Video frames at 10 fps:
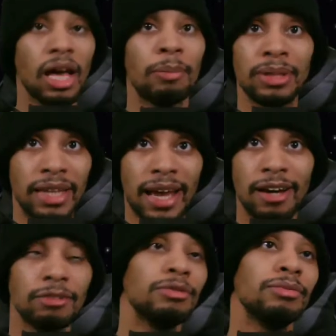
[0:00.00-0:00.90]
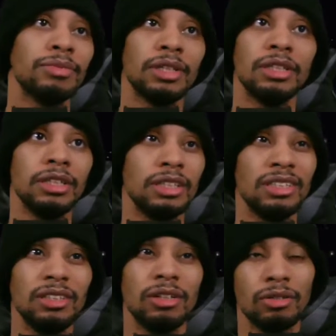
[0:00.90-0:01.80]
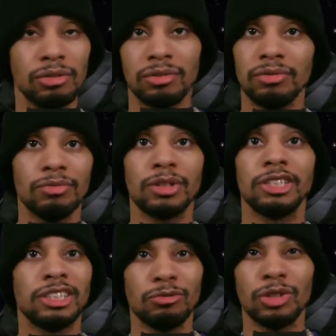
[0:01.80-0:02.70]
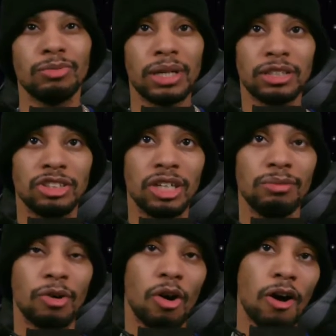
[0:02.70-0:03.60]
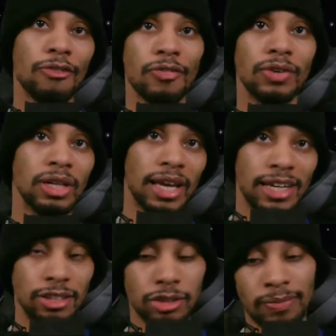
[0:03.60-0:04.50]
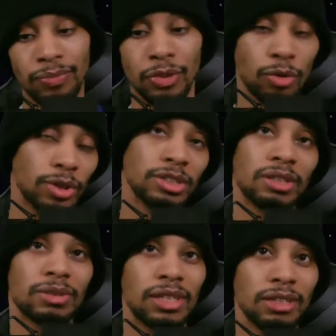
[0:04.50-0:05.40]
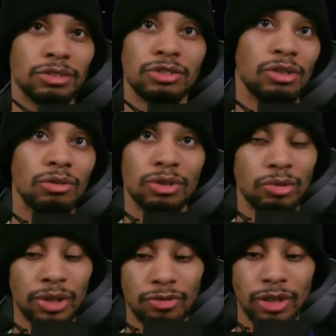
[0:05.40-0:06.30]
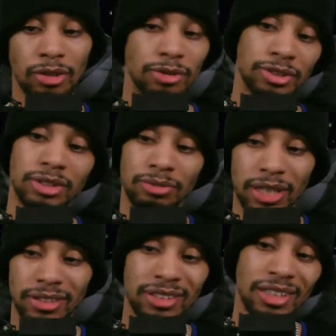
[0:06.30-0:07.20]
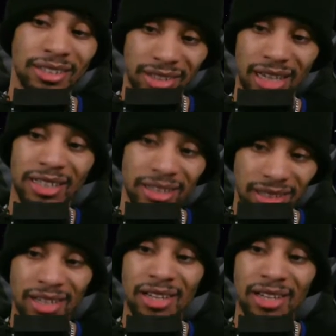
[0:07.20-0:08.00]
up and down, because when you make a jump off of a ledge onto something else, you don't know where you're really going. So sometimes it does kind of